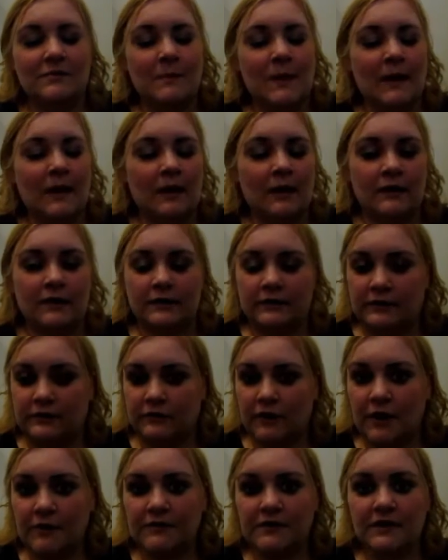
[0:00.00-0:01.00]
may cause
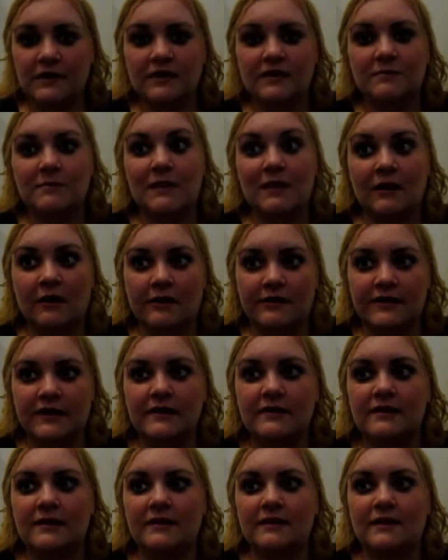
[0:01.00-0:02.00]
drowsiness, may cause
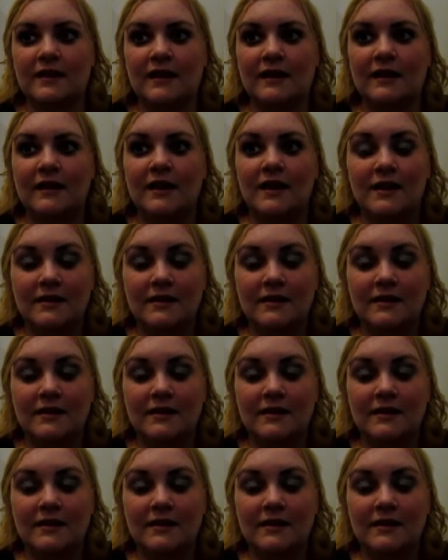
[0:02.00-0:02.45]
this, and it's like,